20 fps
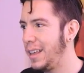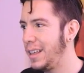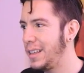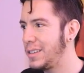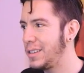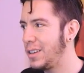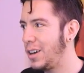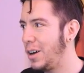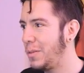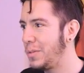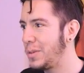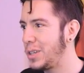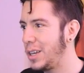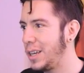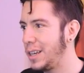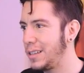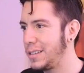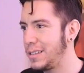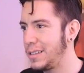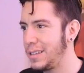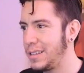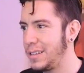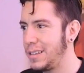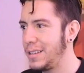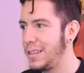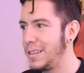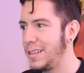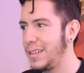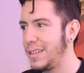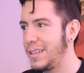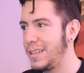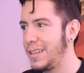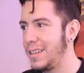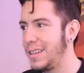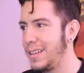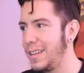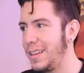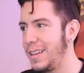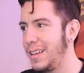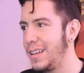These objects,
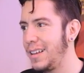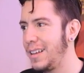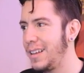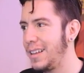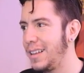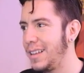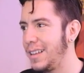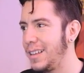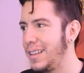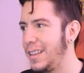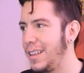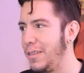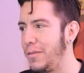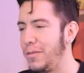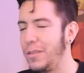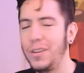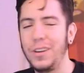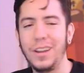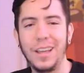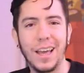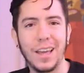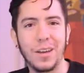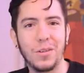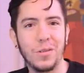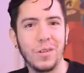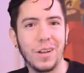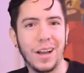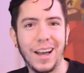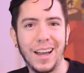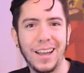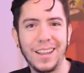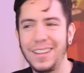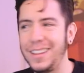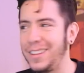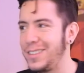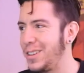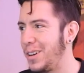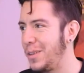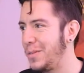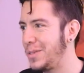if only I could hide
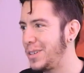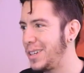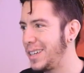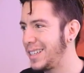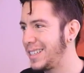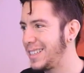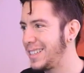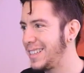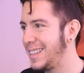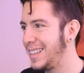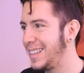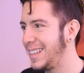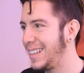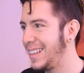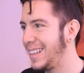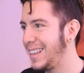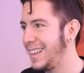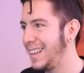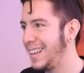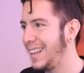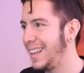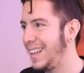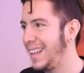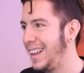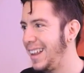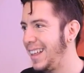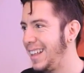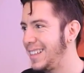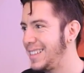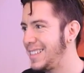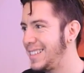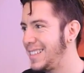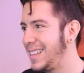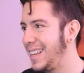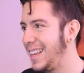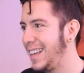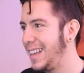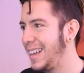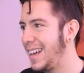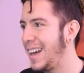these objects. Let's
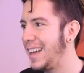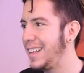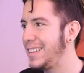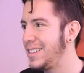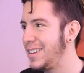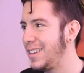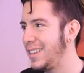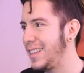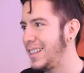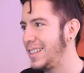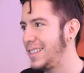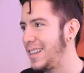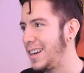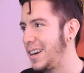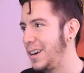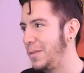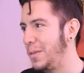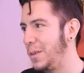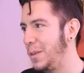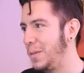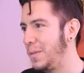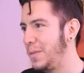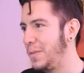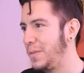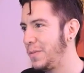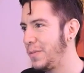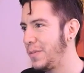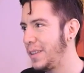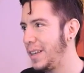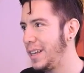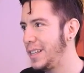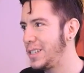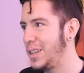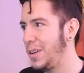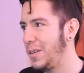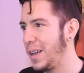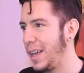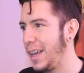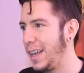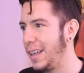see. It's not that terrible. It's
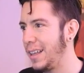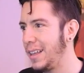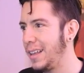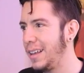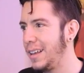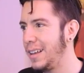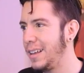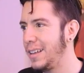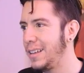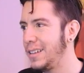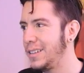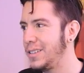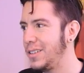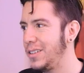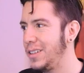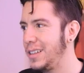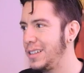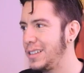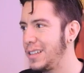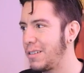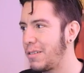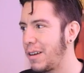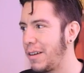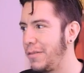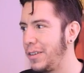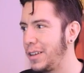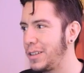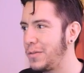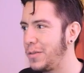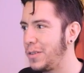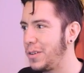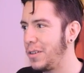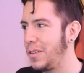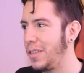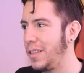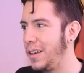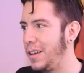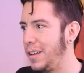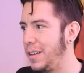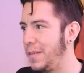okay. So this is the graphics
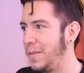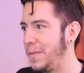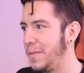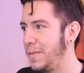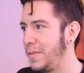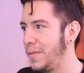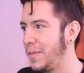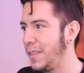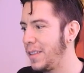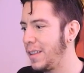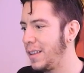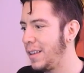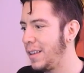for the